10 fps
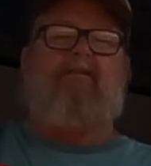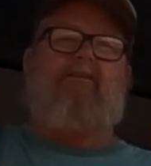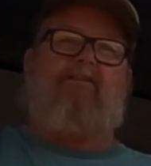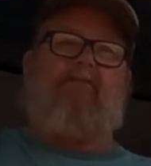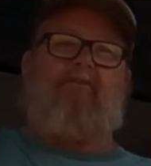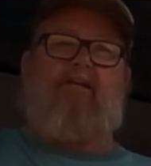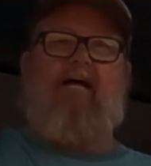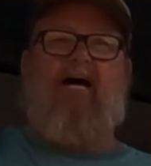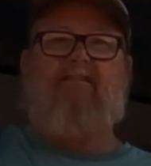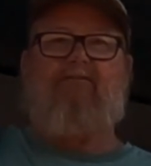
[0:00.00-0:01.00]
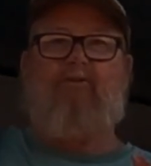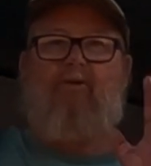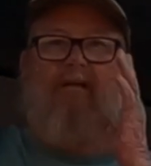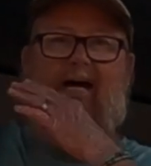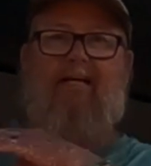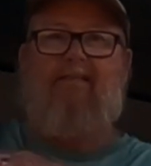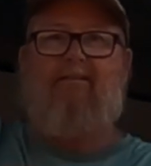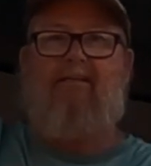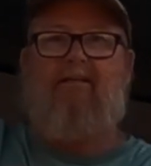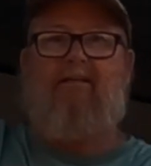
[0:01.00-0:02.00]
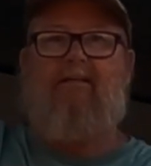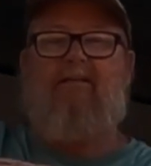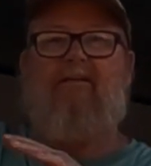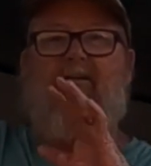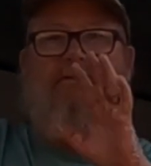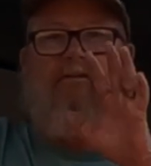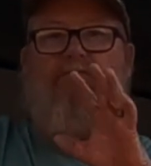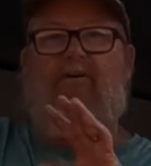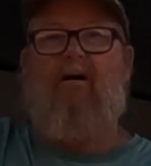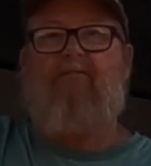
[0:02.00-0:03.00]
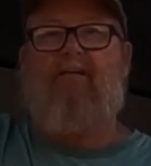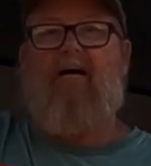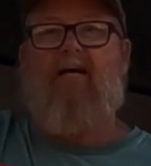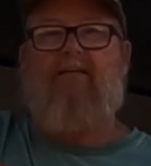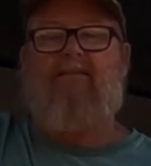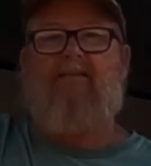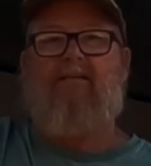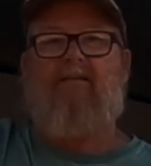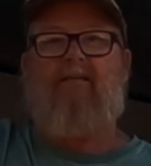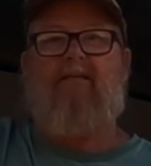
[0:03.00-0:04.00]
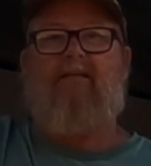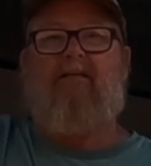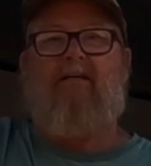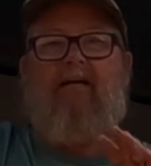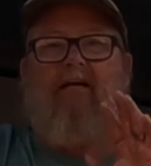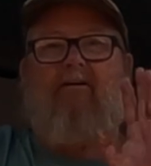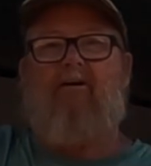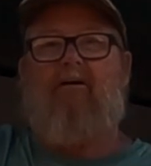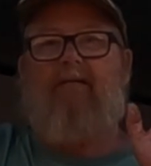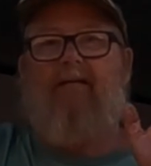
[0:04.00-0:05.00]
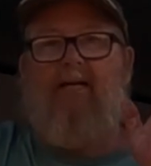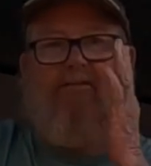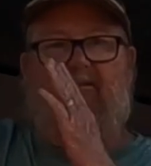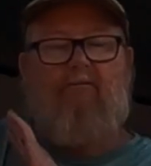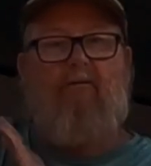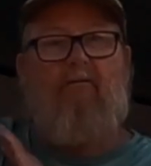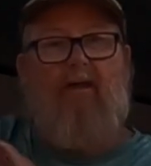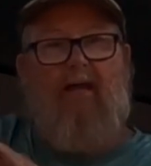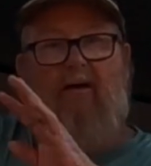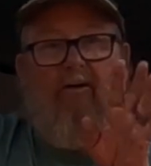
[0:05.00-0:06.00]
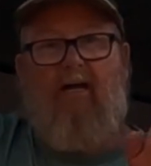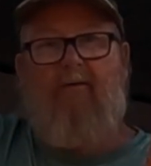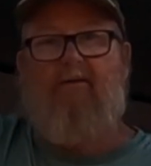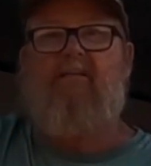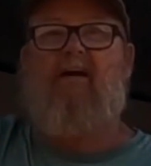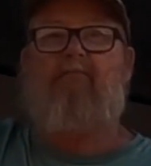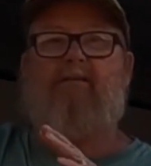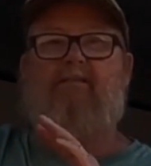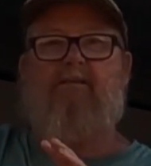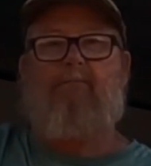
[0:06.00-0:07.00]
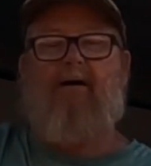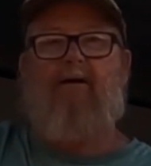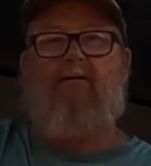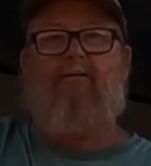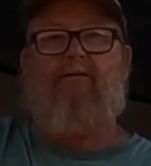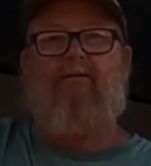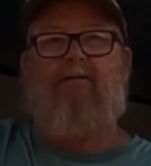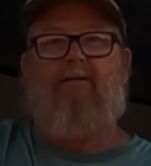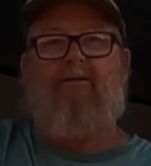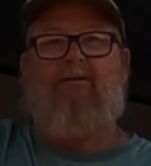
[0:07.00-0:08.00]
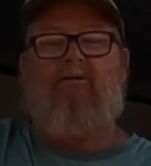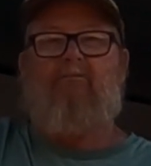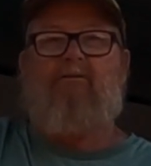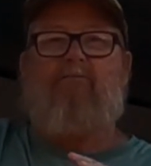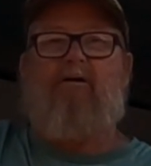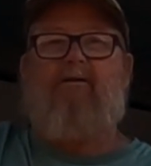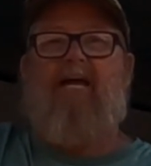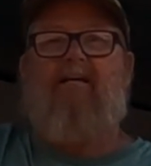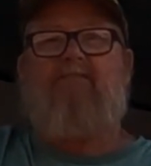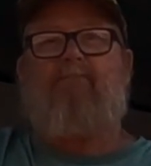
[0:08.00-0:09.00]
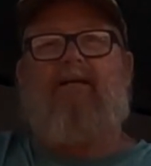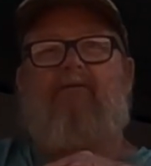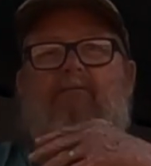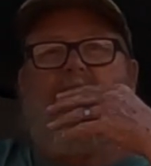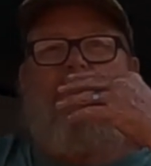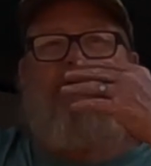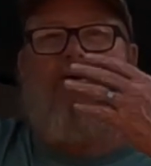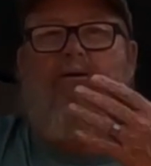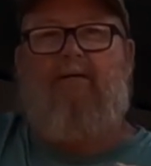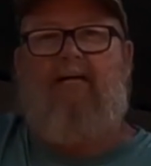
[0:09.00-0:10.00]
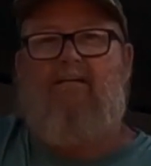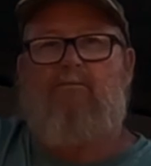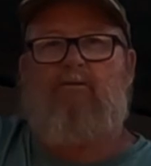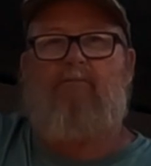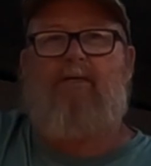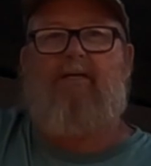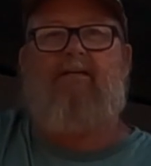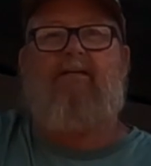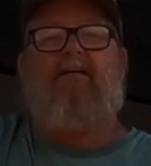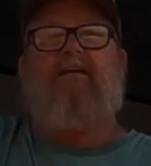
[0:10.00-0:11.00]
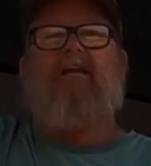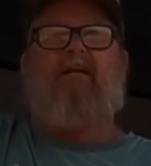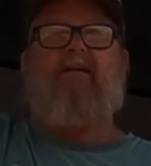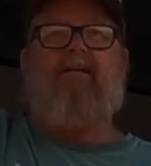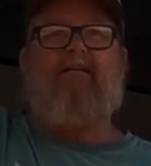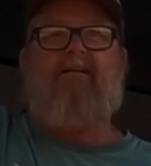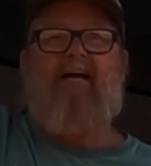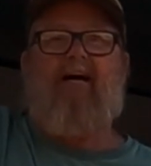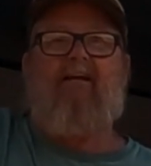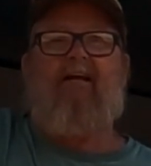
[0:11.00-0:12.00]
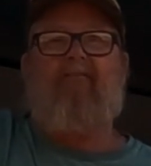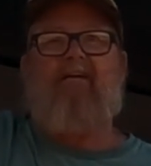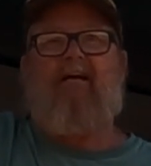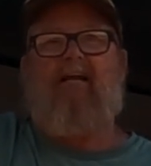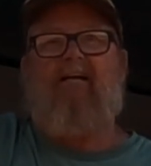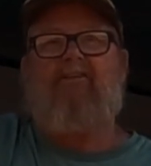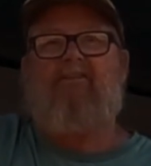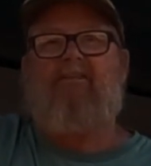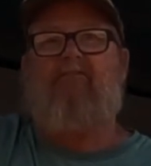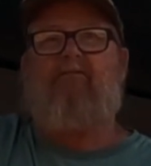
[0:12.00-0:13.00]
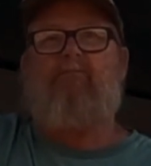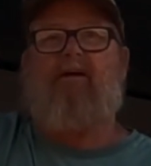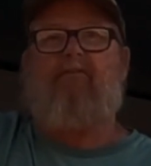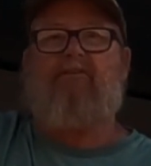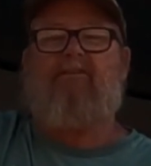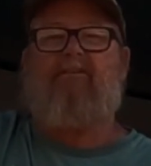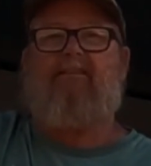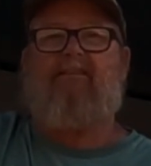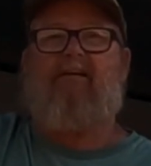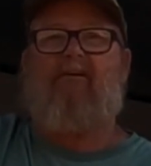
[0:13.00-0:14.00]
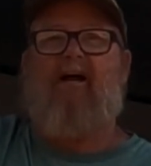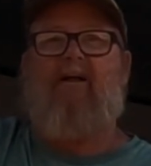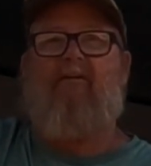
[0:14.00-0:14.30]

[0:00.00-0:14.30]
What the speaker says: So for the last 4 days or 5 days, our accommodation outgoings have been zippo. We've probably outspent what our accommodation would have been in eating out, having our lunches, having breakfasts, etc.